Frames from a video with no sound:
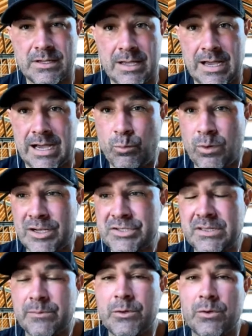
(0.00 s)
I'm watching
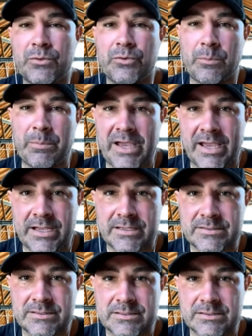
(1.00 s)
them go through the
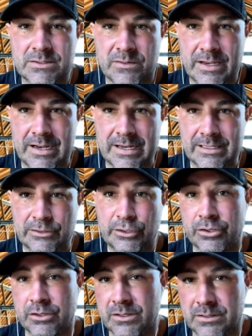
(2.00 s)
bags so that I could
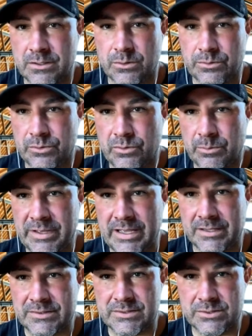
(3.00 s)
look good going through the
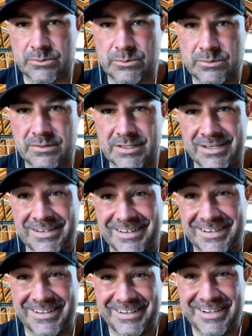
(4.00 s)
bags too.
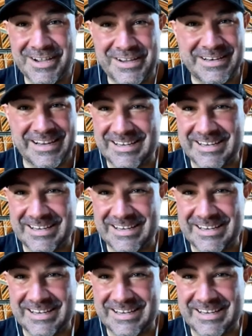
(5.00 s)
Not